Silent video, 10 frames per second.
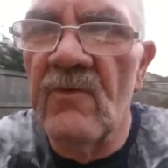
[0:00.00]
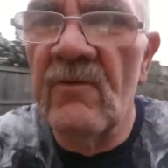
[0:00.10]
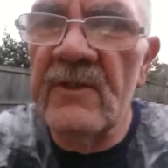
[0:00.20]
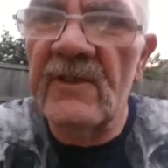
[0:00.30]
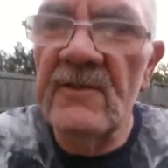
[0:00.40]

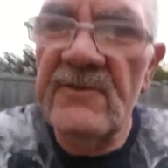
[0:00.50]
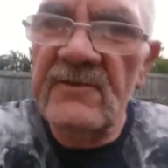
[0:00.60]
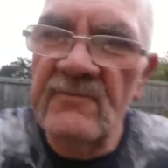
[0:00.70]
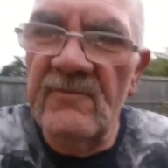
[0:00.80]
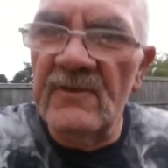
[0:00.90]
Morning guys,
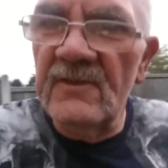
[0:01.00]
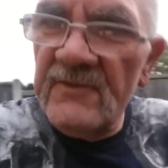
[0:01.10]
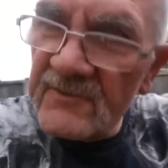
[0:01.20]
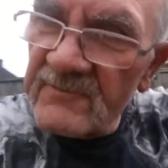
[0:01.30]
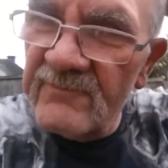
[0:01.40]
well,
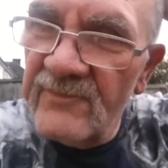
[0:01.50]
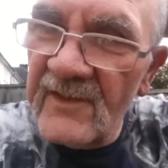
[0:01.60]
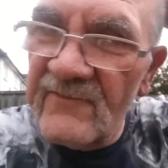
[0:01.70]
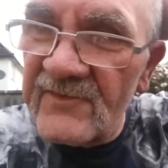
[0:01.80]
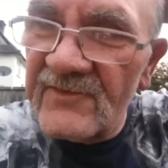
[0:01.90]
that's
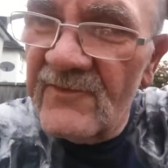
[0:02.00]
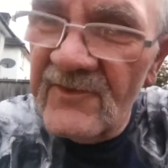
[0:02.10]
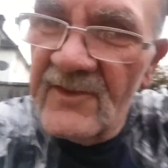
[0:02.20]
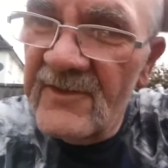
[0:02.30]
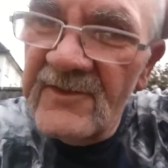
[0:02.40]
breakfast
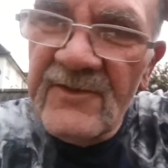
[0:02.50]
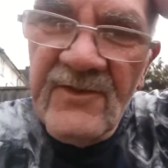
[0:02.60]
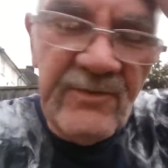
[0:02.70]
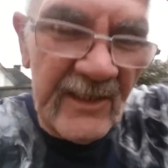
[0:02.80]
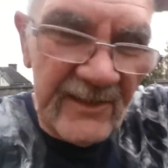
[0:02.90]
on the,
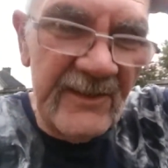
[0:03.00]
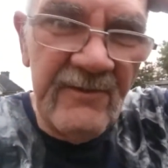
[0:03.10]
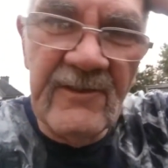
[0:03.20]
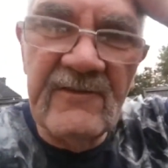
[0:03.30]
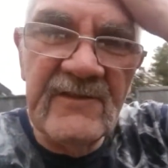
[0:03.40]
the
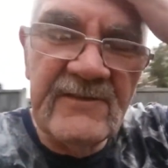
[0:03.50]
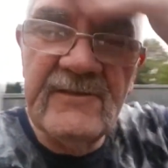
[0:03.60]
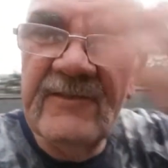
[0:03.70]
patio over.